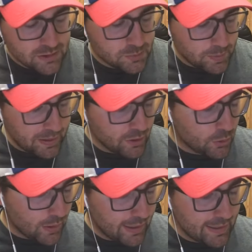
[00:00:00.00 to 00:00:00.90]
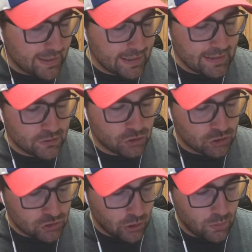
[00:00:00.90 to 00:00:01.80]
speed cranking is
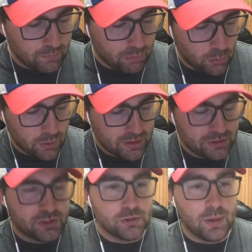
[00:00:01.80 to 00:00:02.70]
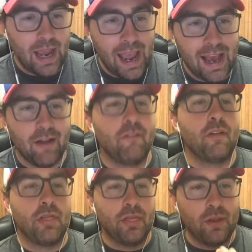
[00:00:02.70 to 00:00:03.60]
so important to have
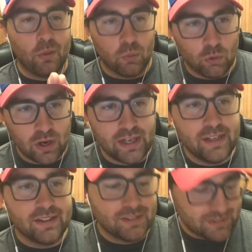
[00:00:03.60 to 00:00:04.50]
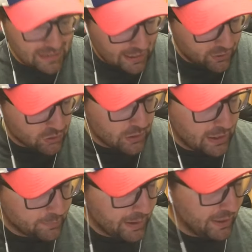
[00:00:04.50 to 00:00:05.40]
the right style
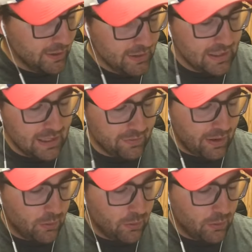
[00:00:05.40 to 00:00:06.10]
crankbait. And if I